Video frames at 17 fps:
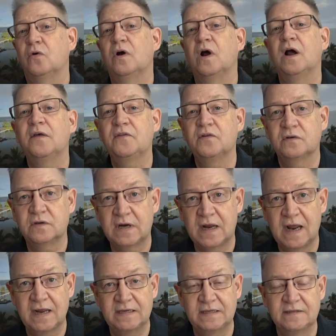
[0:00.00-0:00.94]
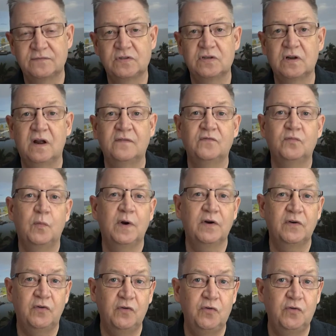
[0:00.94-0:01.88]
other kinds of
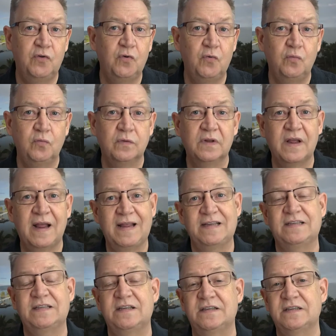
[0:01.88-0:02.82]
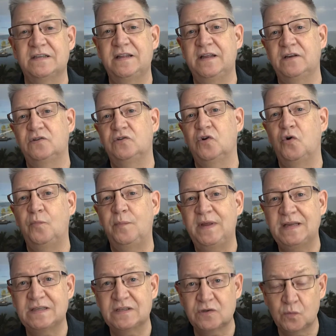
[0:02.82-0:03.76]
software, do you license the
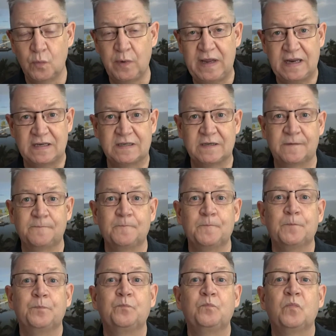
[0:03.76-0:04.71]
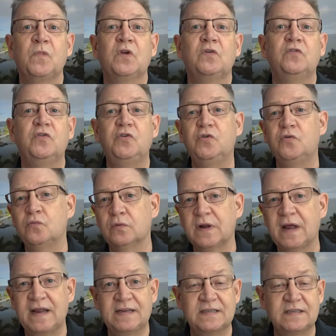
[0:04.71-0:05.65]
Adobe Suite? Do you
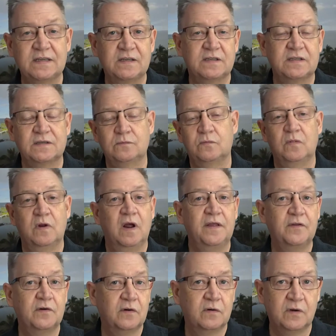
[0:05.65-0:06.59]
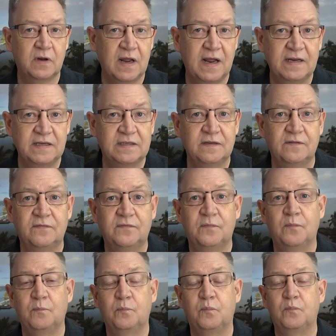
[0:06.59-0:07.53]
license other kinds of
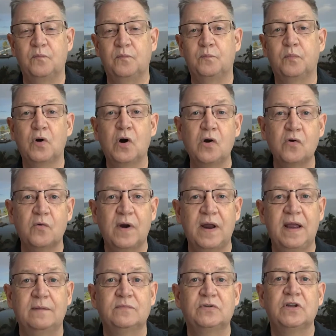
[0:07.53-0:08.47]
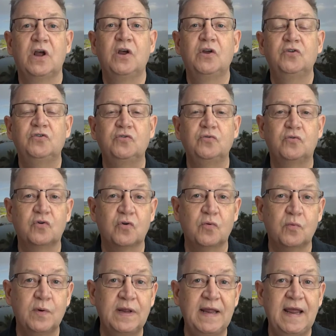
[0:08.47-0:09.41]
programs to
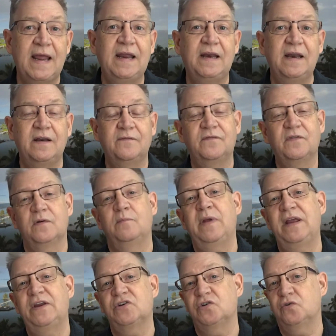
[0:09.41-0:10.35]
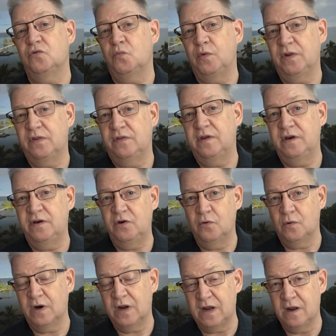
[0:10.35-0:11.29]
create information within
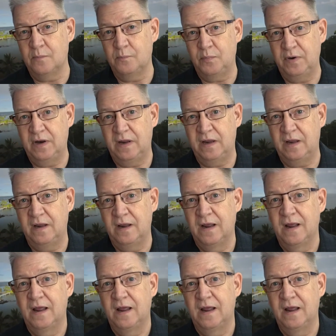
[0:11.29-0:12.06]
your company?